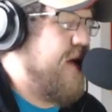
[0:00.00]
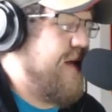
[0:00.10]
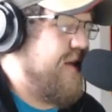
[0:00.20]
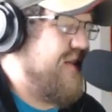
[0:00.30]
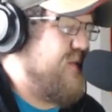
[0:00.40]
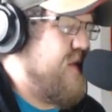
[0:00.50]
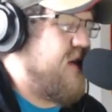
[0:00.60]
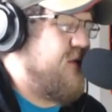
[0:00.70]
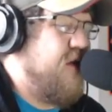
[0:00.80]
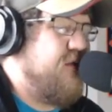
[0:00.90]
It is Week
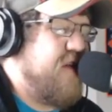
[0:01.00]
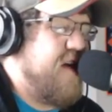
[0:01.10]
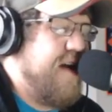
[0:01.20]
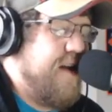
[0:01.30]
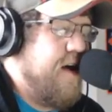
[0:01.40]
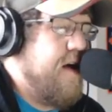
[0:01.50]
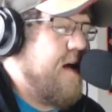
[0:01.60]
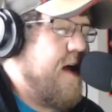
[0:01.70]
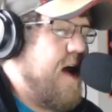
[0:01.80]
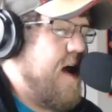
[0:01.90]
15.
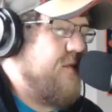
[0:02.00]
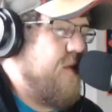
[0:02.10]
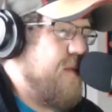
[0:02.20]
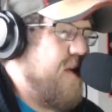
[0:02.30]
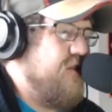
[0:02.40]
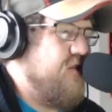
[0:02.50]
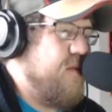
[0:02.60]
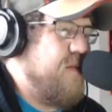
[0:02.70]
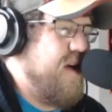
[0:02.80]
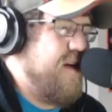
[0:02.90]
Everybody
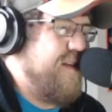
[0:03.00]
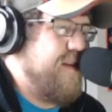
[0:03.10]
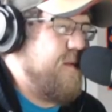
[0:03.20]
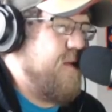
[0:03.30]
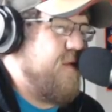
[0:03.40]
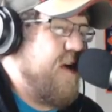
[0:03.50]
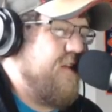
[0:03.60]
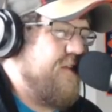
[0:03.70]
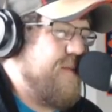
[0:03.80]
should be in semifinals